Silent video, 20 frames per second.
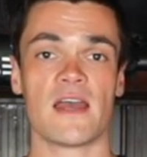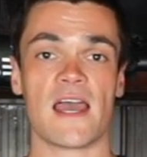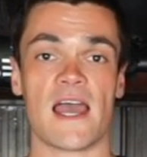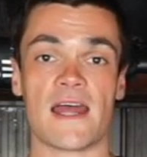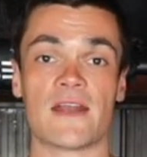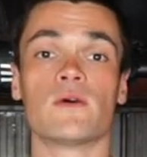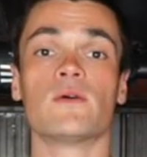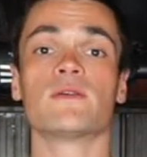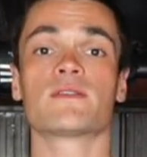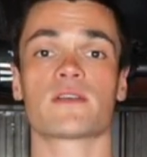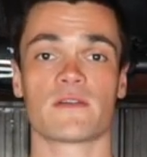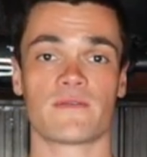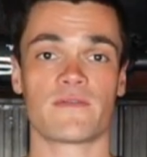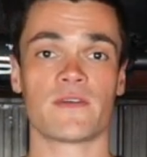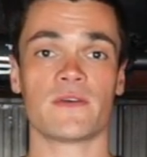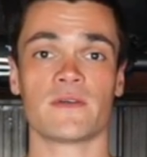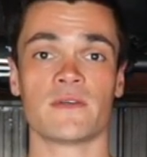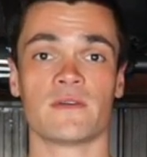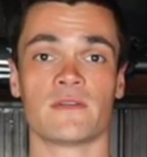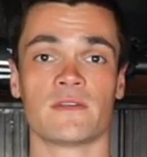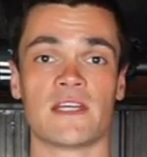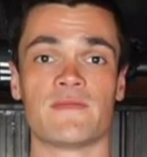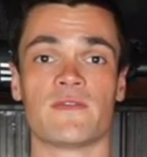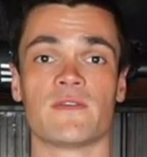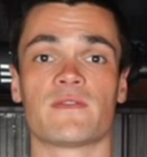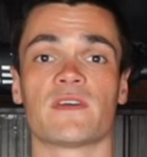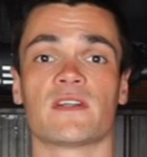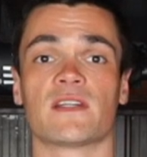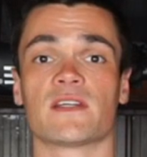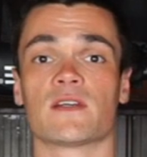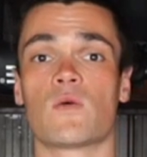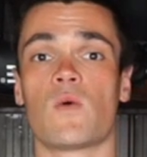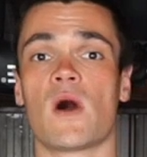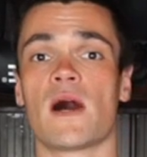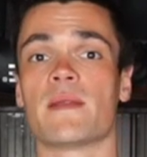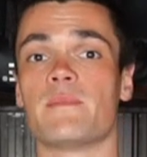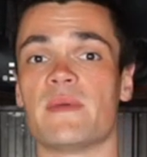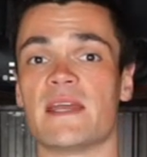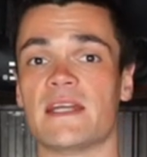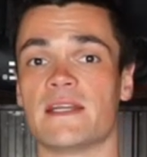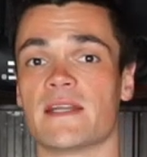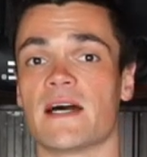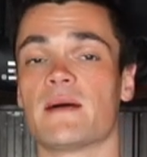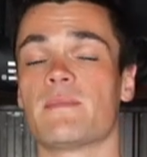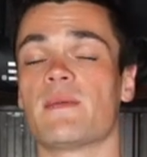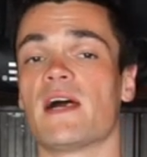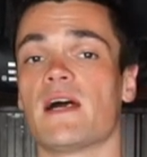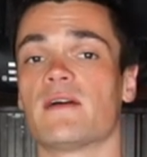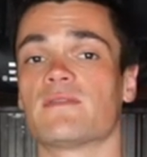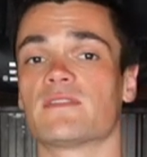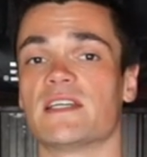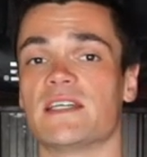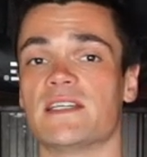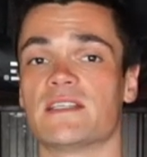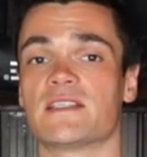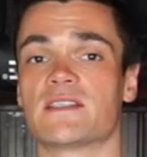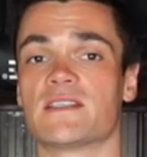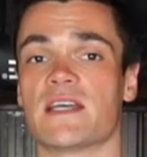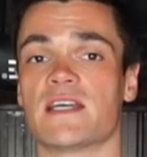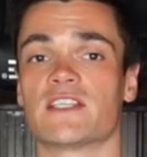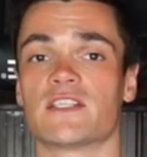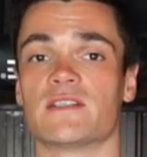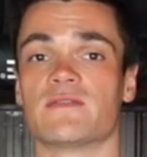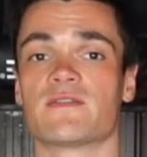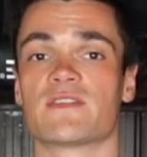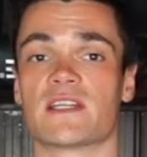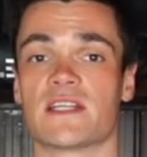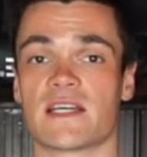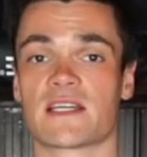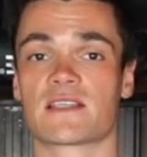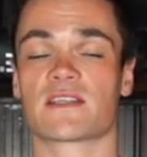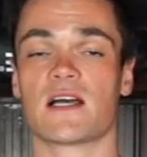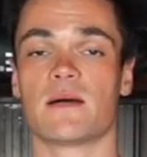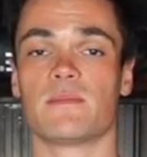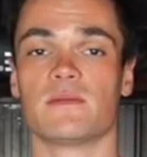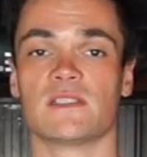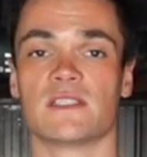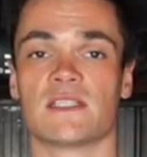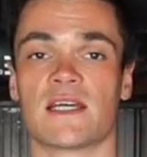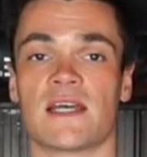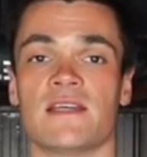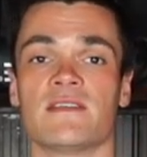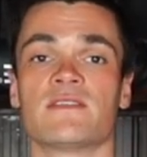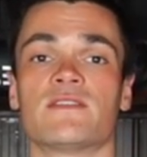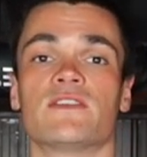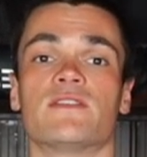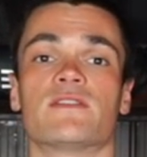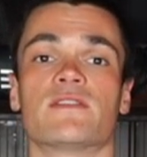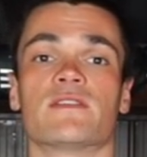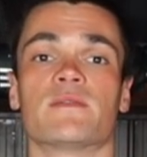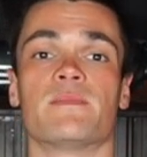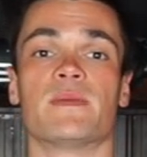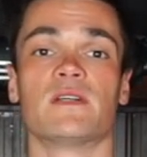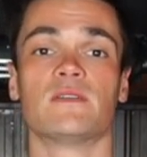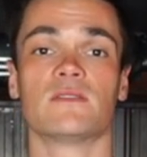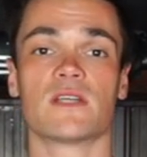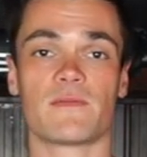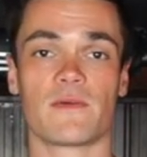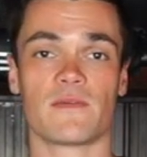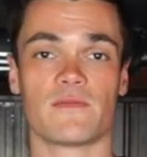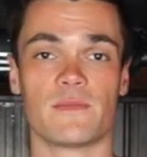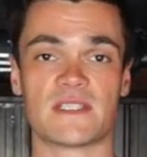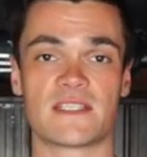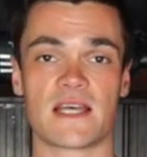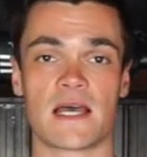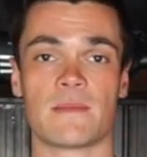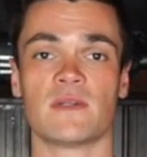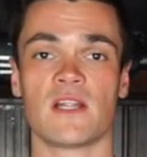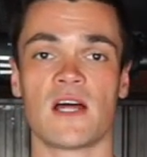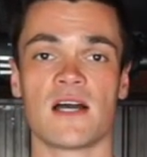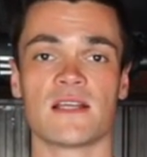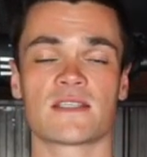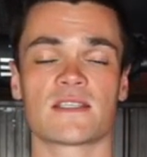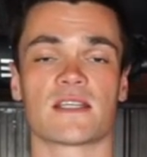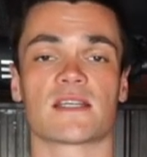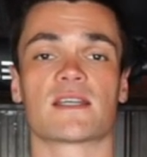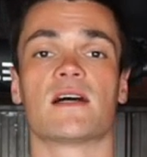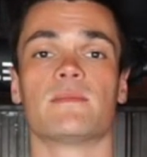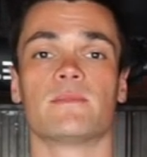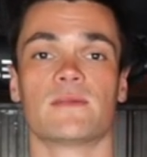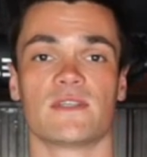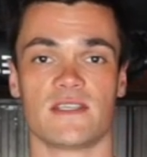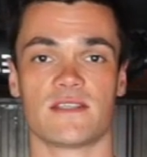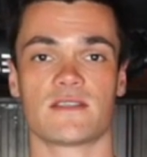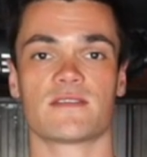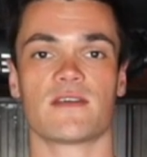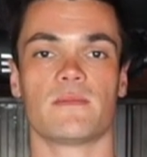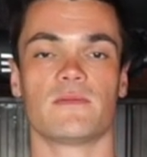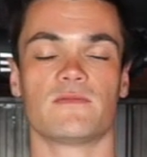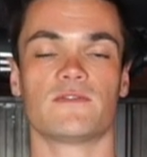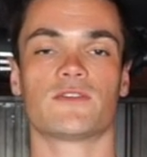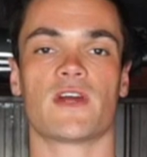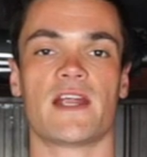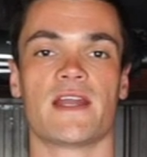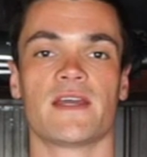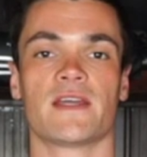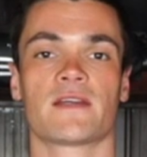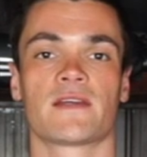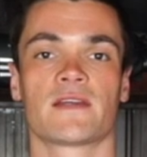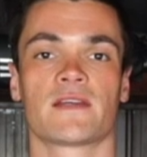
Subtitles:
and also leave you feeling quite beaten up after each session for the next couple of days due to the buildup of metabolites that come with this type of training.